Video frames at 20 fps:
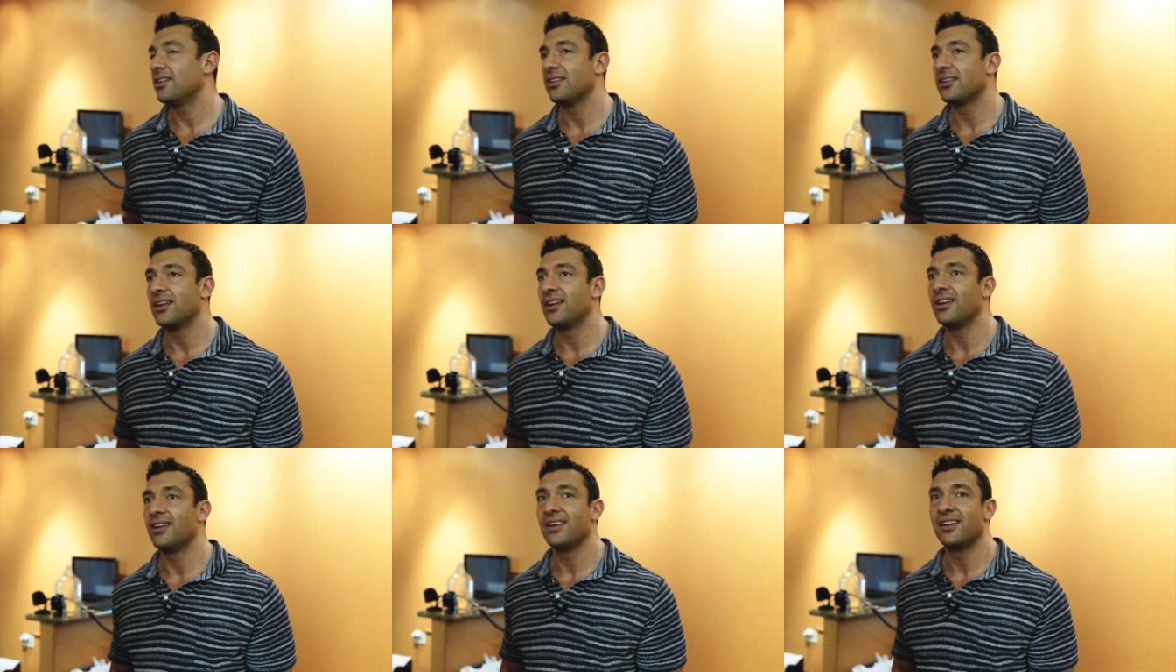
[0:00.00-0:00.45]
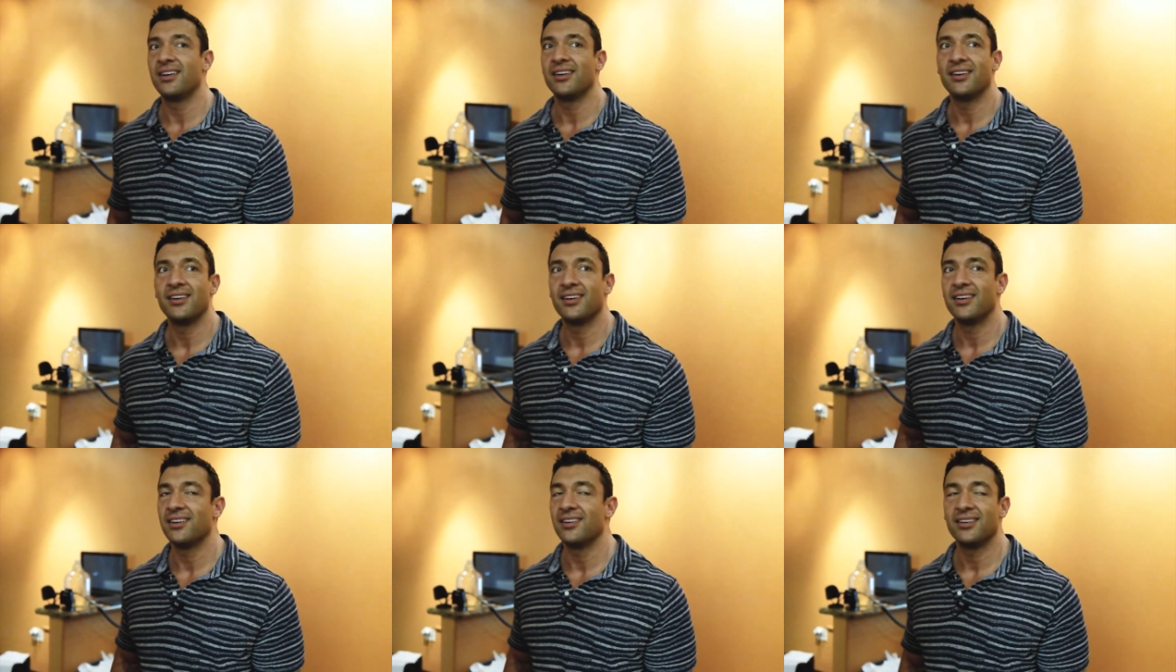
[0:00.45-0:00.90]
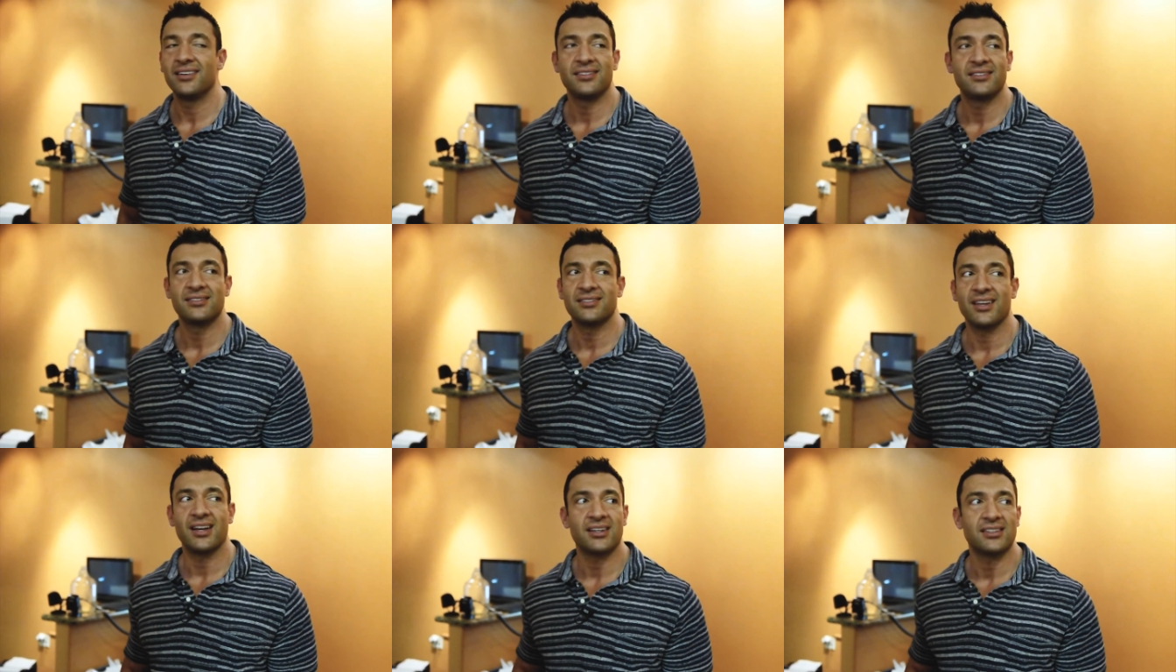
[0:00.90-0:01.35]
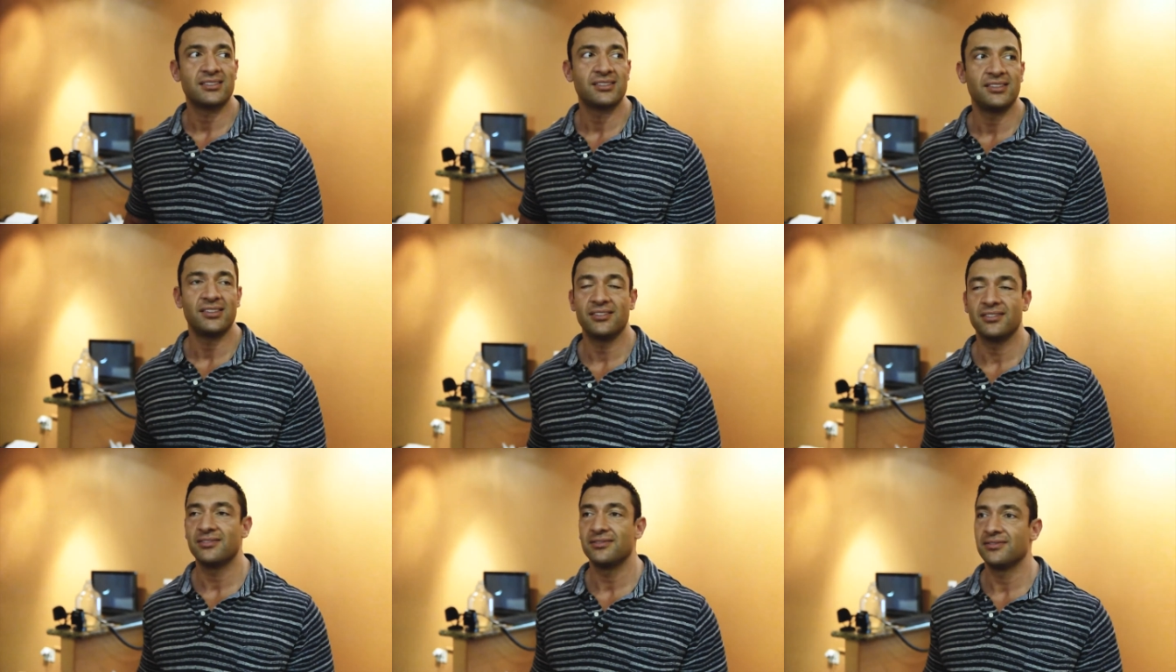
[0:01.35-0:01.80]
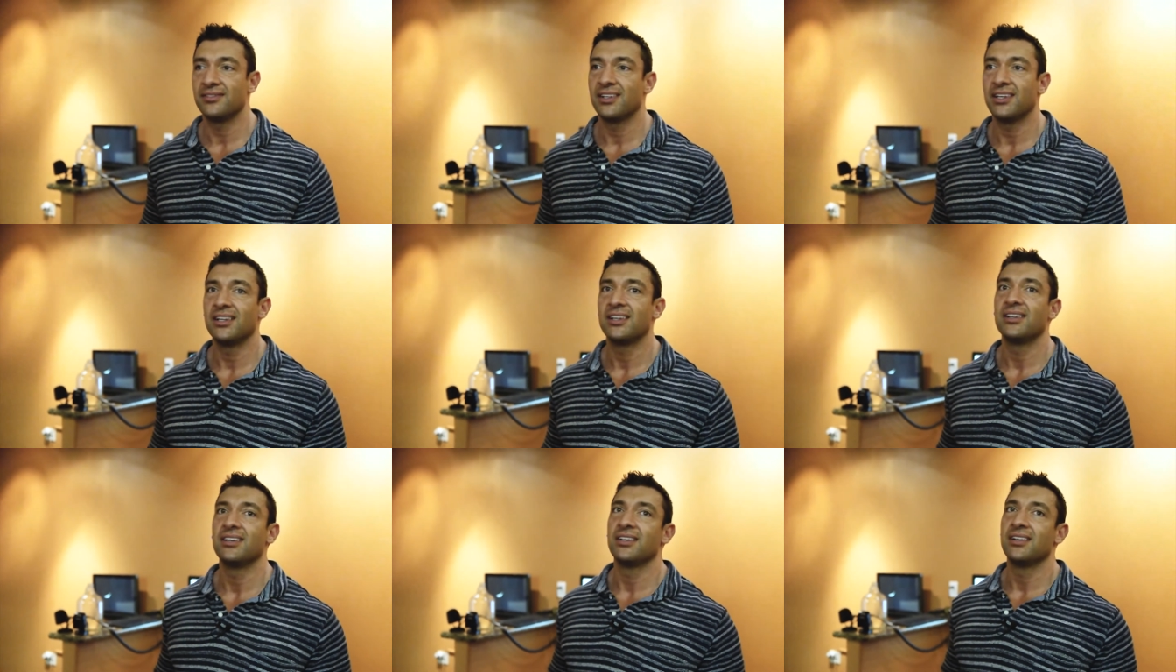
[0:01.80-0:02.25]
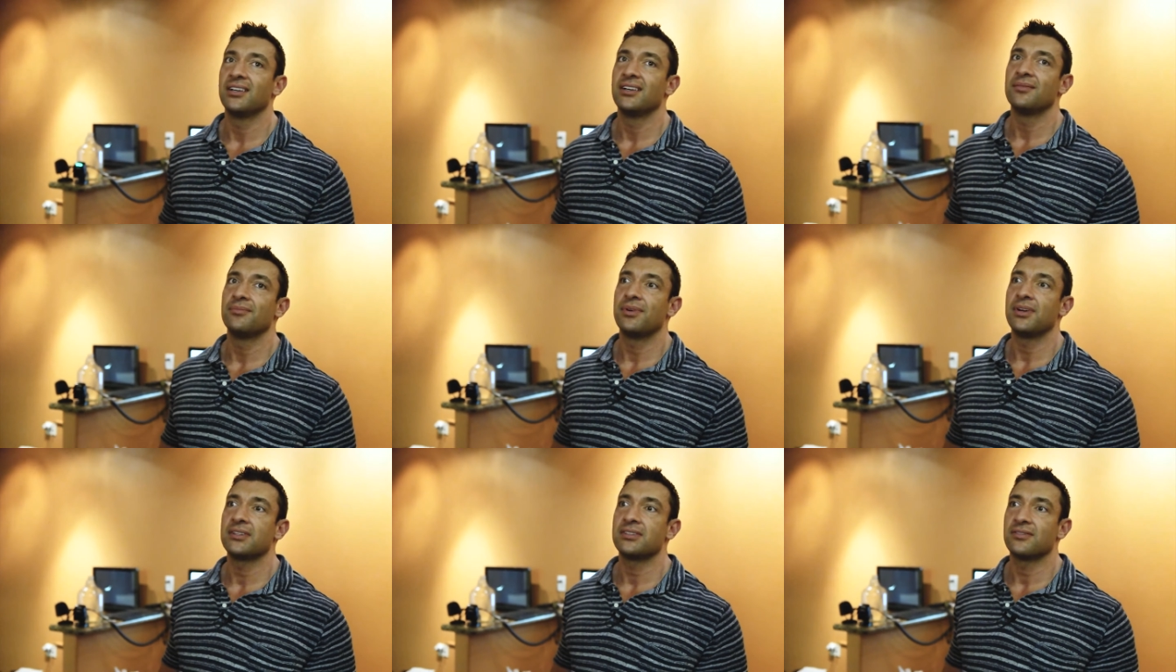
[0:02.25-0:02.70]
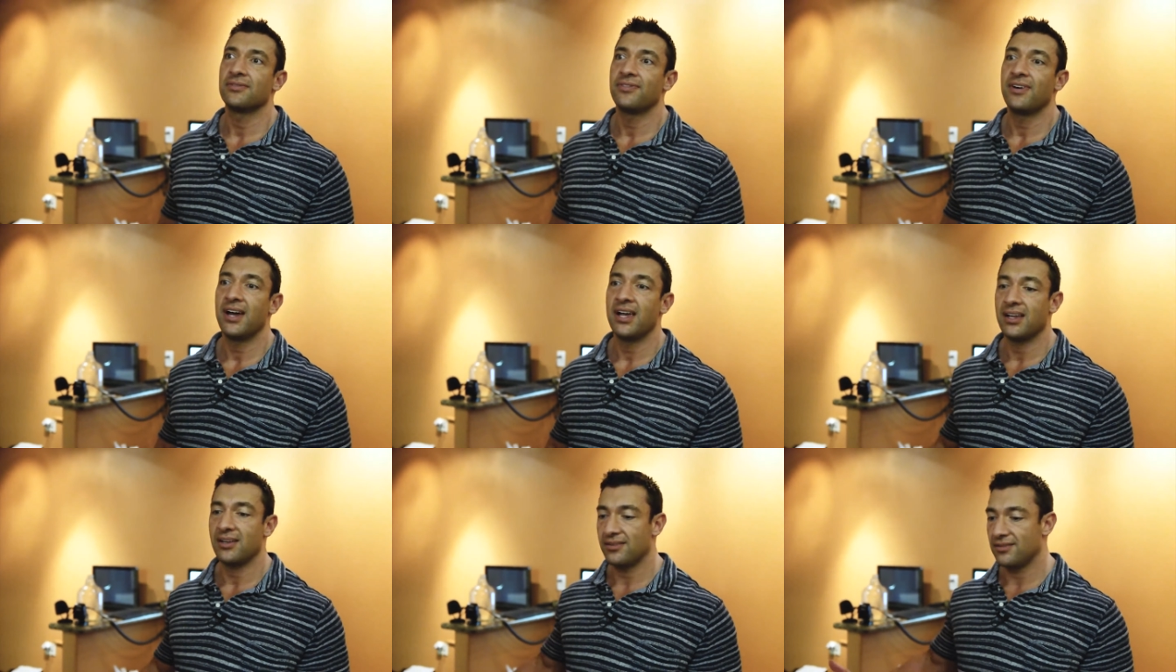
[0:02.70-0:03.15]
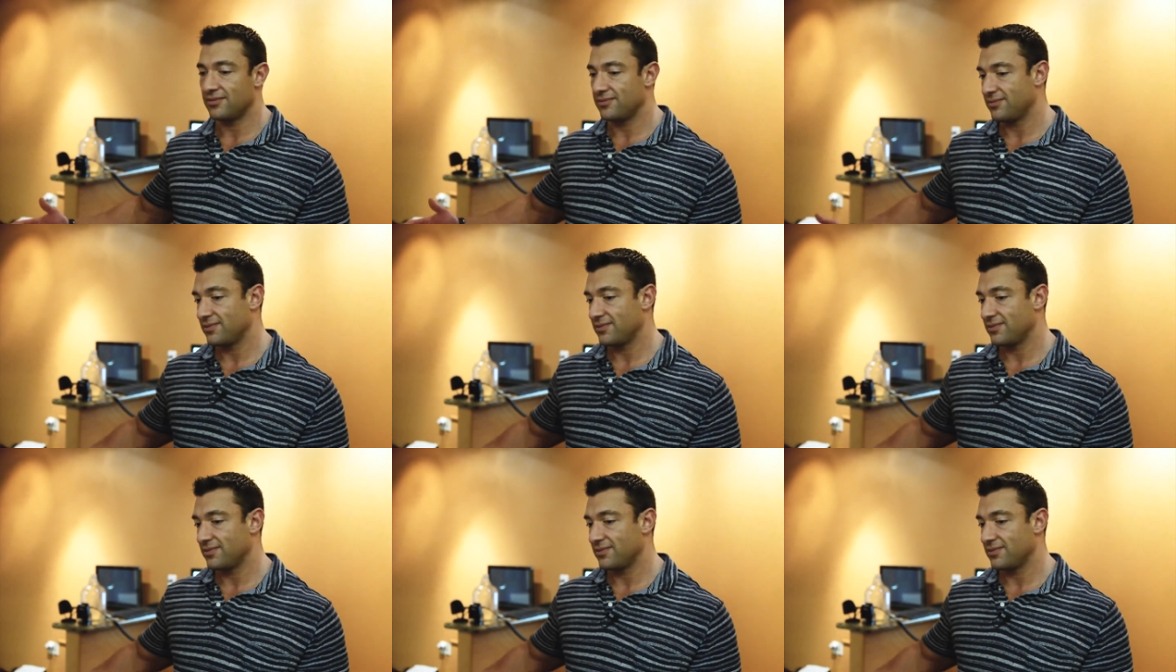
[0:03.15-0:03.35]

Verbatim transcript: It sucks, dude. But it's a fight.